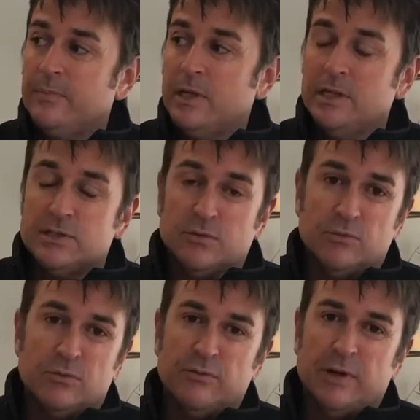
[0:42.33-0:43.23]
It's
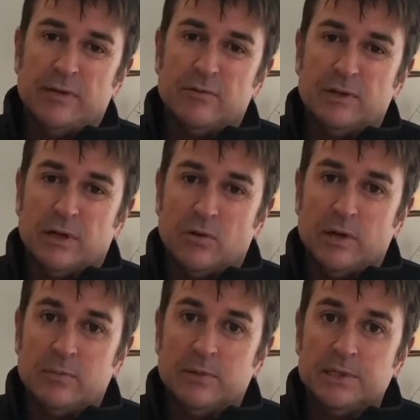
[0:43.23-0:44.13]
a real favourite and a
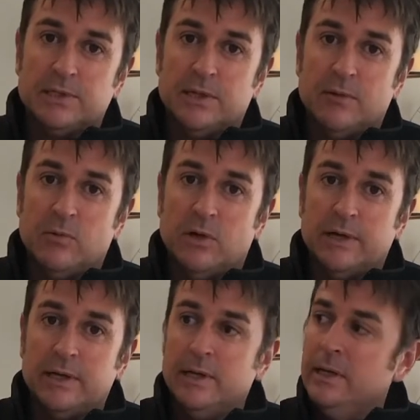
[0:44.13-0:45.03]
crowd pleaser, that
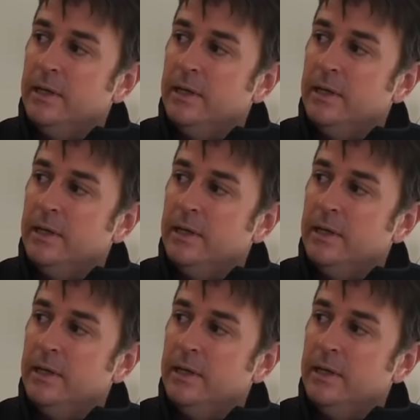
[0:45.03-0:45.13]
wine.